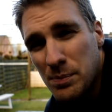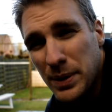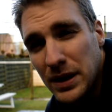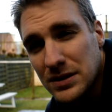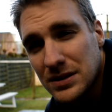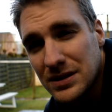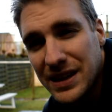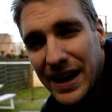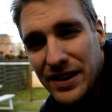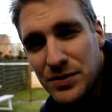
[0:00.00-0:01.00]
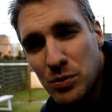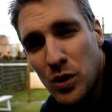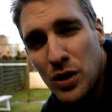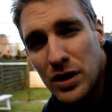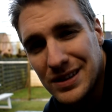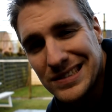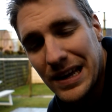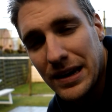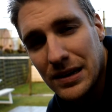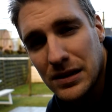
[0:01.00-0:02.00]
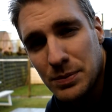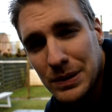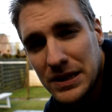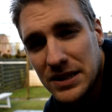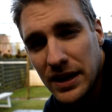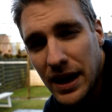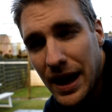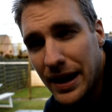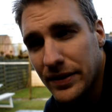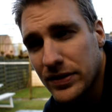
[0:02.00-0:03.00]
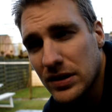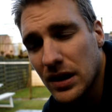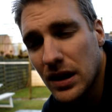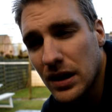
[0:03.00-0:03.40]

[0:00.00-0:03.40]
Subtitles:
but that is more aesthetically pleasing, and